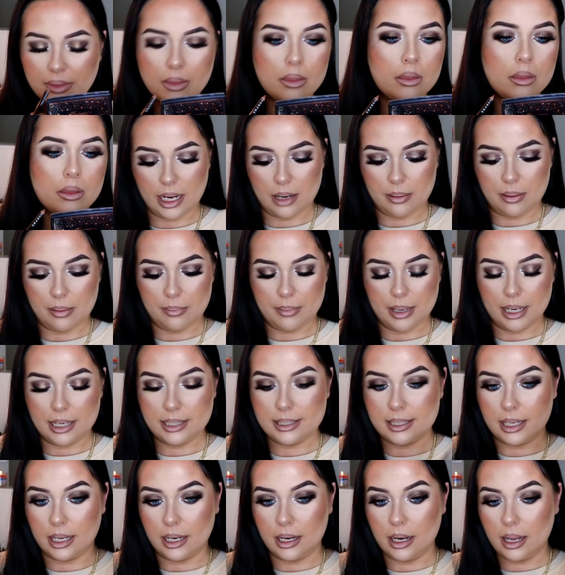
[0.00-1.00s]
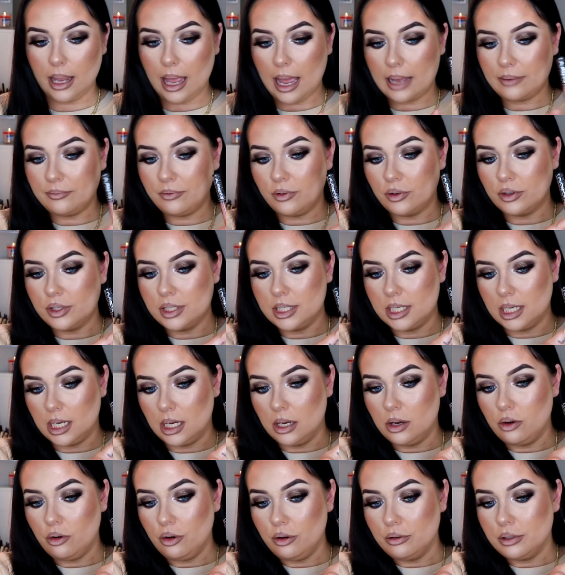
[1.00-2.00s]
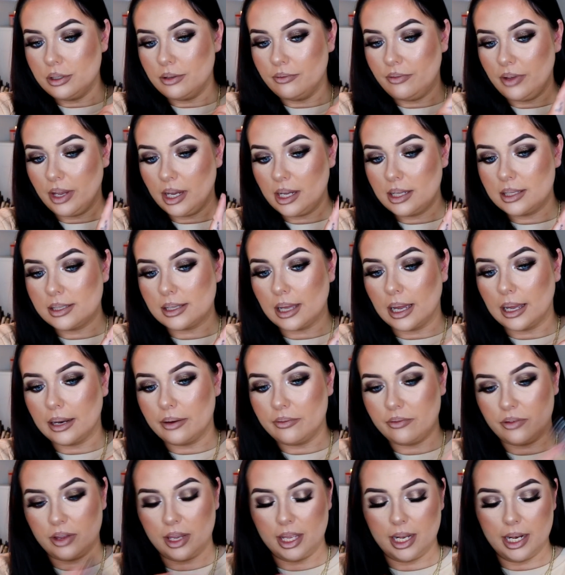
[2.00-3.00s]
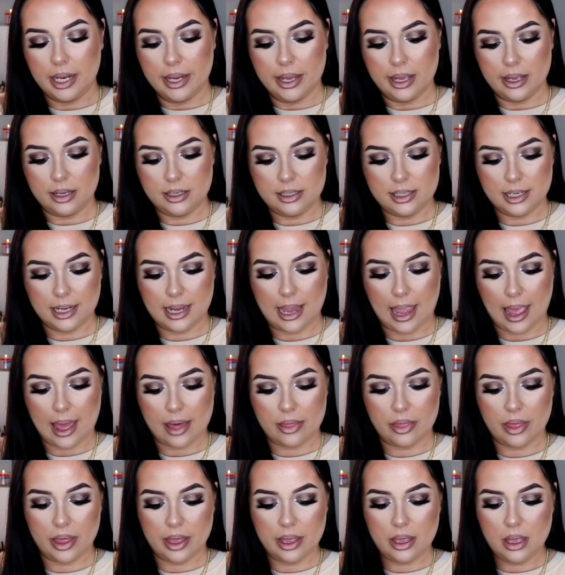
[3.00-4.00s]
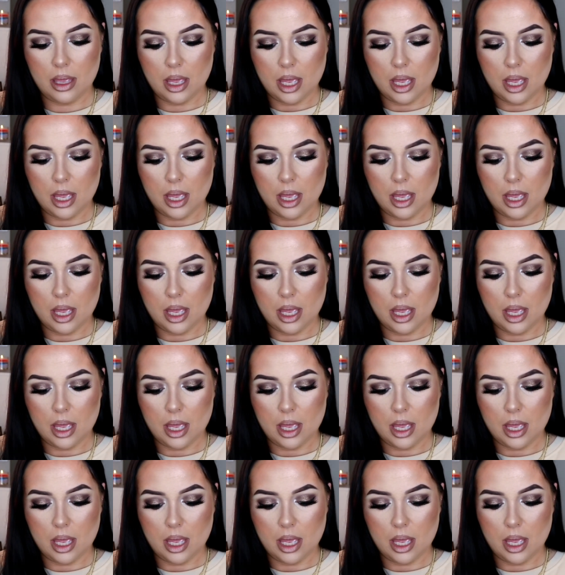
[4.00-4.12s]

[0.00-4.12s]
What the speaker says: going to be mixing Kat Von D, Crucifix and Ophelia together.